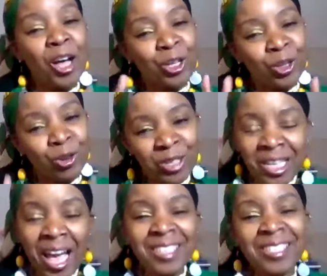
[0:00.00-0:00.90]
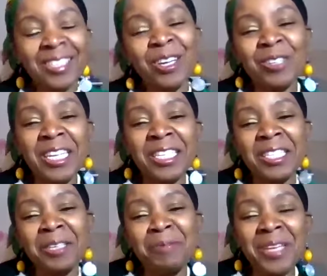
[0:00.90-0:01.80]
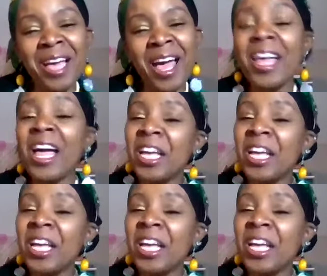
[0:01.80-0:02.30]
your tax attorney and CPA.